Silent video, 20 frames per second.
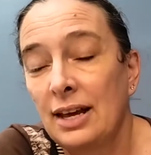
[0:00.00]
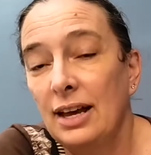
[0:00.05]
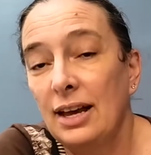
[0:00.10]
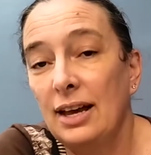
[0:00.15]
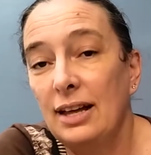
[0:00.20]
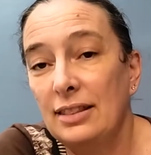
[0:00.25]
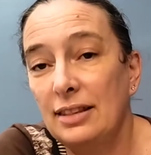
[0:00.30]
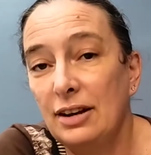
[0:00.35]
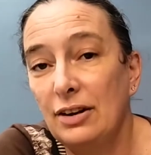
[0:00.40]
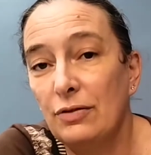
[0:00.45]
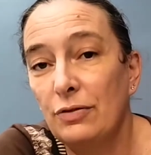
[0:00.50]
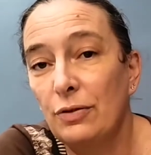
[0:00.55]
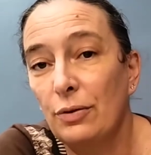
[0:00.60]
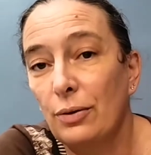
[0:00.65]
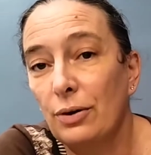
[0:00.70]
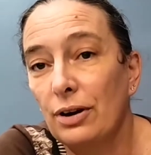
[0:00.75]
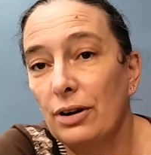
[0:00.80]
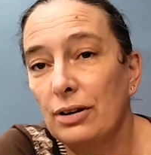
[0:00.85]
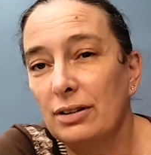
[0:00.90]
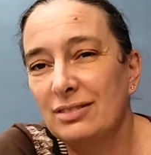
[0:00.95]
and
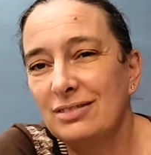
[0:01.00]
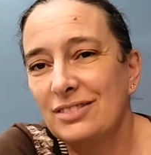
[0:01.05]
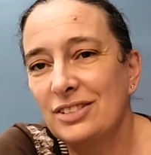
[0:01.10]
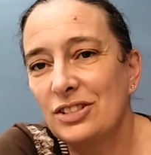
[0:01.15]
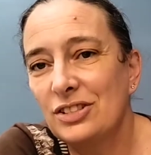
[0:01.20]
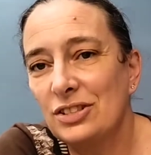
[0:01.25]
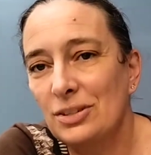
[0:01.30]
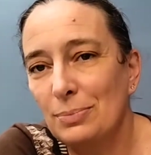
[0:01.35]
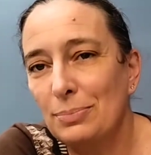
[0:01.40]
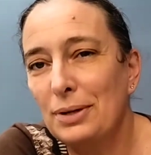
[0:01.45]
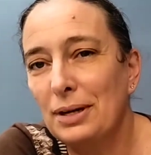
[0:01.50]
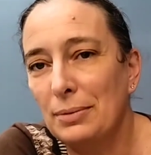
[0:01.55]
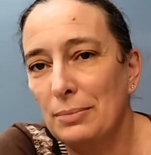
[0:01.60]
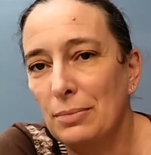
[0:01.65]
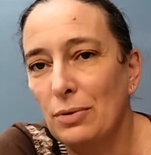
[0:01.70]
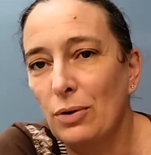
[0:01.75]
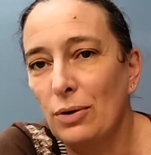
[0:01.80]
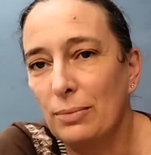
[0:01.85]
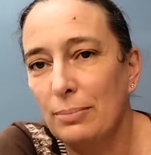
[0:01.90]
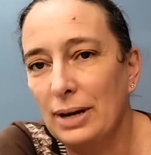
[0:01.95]
therefore just a bit
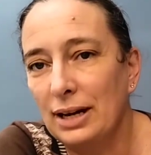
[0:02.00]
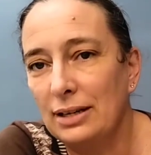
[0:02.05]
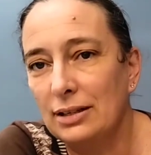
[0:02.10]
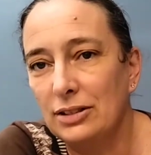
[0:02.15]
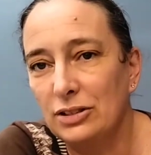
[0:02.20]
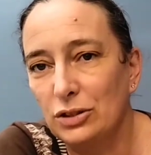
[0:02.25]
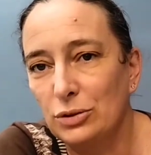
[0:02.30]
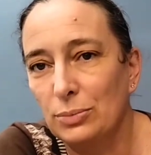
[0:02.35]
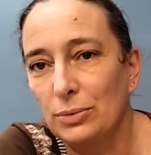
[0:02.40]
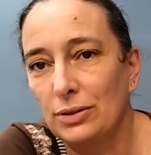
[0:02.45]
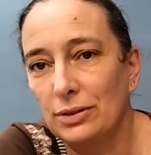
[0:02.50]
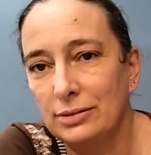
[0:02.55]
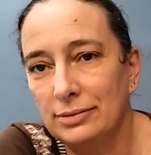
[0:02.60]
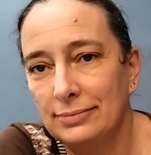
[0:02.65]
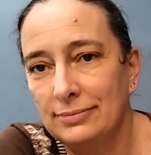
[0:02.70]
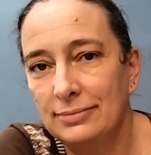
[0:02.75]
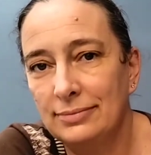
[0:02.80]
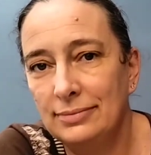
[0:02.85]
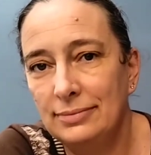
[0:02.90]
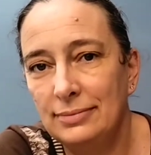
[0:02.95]
more manageable
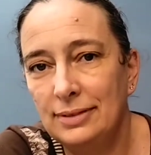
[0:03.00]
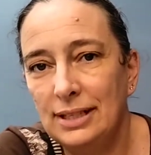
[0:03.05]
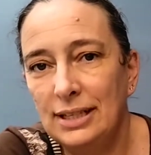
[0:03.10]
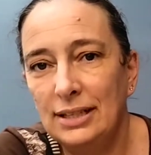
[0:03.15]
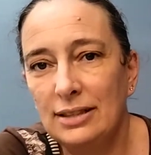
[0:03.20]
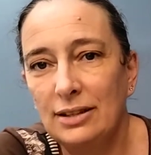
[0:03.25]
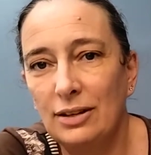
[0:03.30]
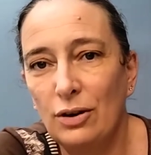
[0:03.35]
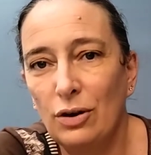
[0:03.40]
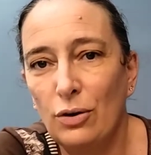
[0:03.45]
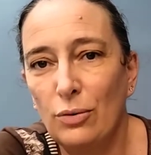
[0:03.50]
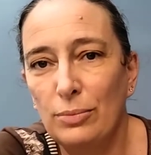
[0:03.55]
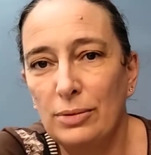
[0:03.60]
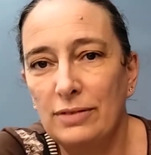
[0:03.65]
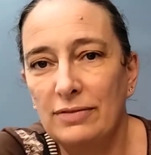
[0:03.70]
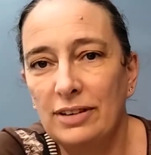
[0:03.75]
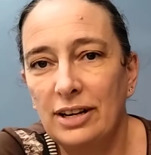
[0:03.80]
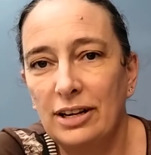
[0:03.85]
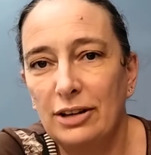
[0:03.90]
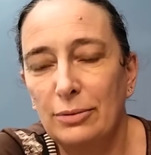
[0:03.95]
in the home
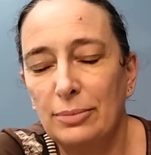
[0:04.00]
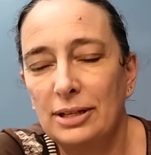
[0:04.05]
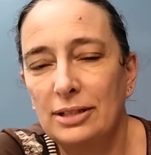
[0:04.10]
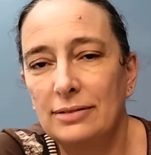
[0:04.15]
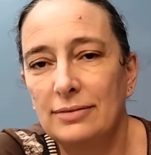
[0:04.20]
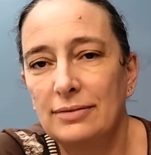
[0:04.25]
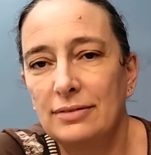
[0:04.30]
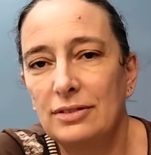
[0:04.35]
environment.